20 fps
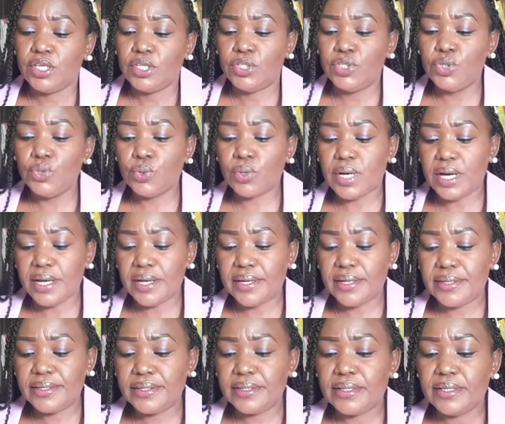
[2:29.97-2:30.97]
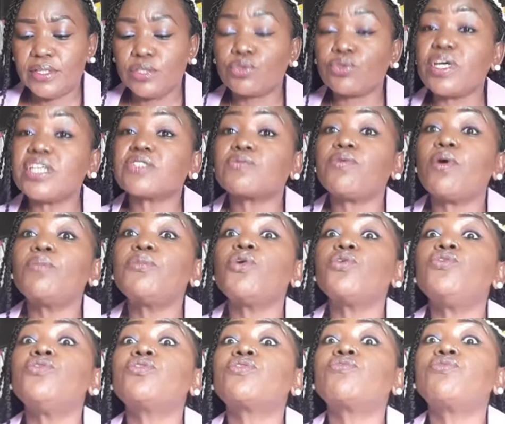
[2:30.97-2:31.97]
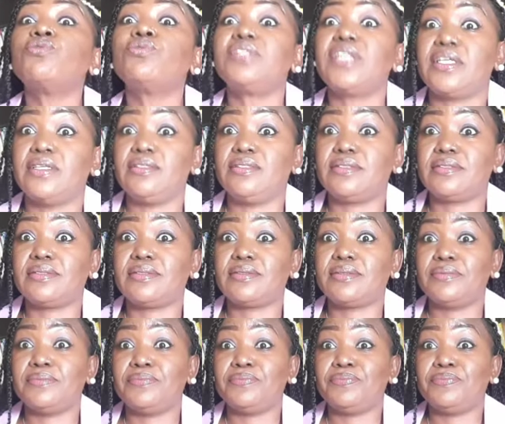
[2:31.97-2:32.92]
you can transform your youthful days